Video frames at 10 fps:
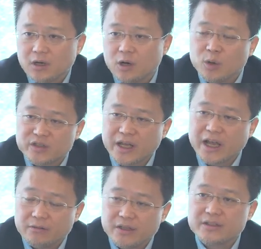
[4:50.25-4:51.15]
Almost
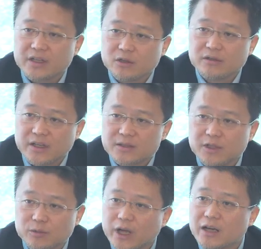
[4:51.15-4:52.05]
every single
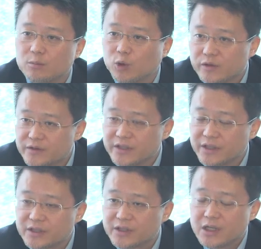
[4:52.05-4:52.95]
investment we have both
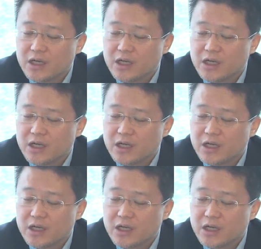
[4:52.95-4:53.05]
seats.